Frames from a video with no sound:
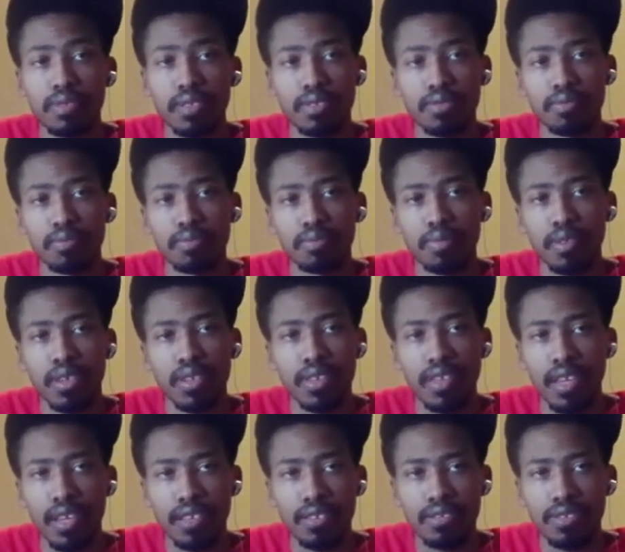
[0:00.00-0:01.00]
Are you being
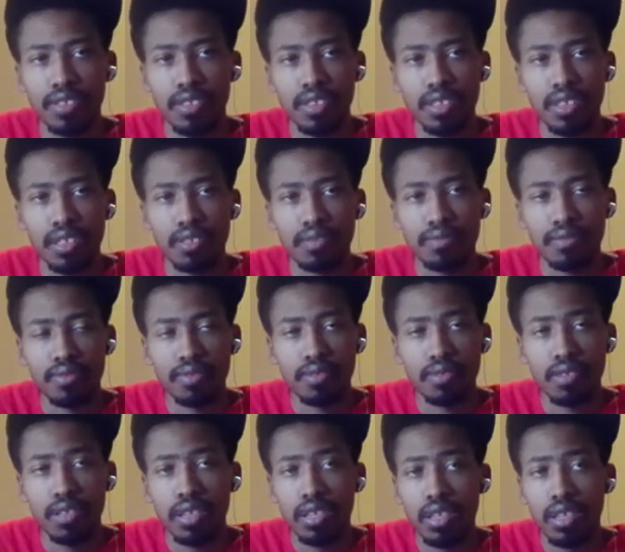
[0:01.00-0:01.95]
negative, or